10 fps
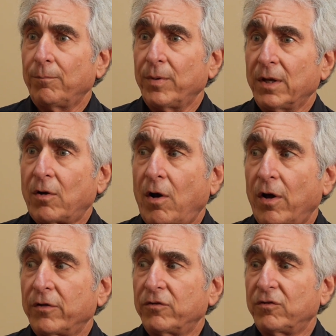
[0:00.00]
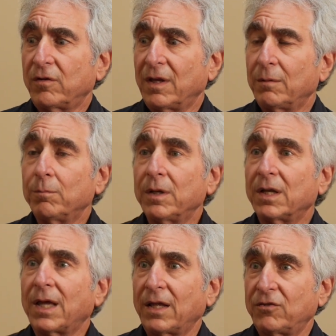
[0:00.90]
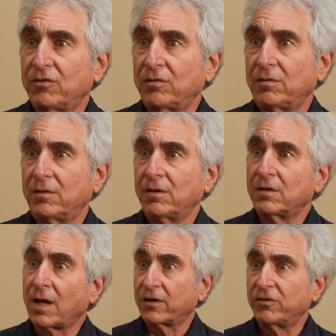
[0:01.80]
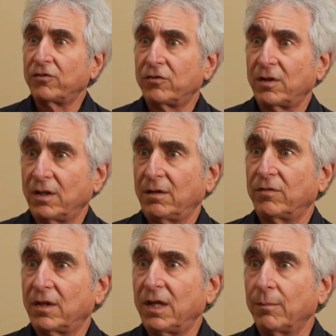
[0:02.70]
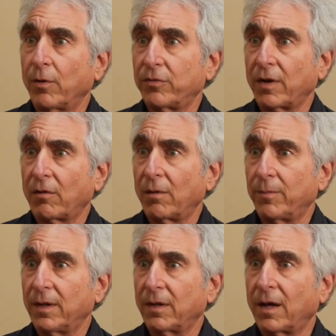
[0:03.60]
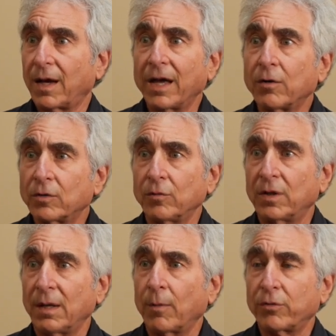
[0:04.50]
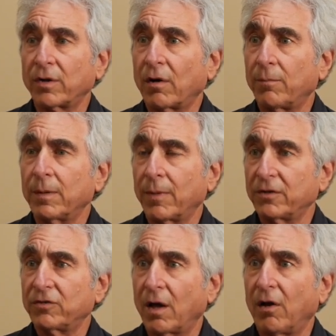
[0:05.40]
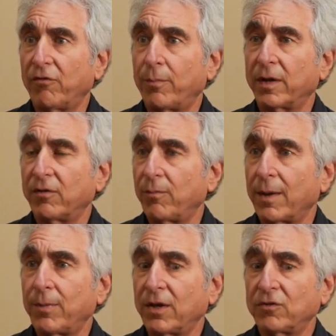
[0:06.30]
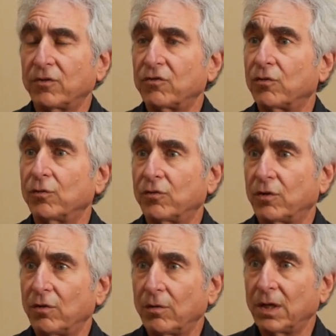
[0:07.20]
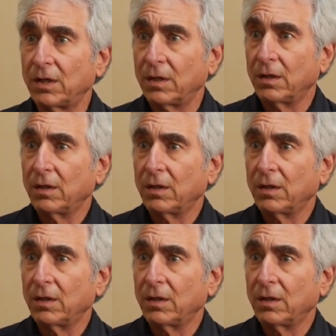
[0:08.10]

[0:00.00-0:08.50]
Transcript: because it mitigates the toxicity of the chemotherapy. I, I don't do chemotherapy myself, but if my patients choose to do it,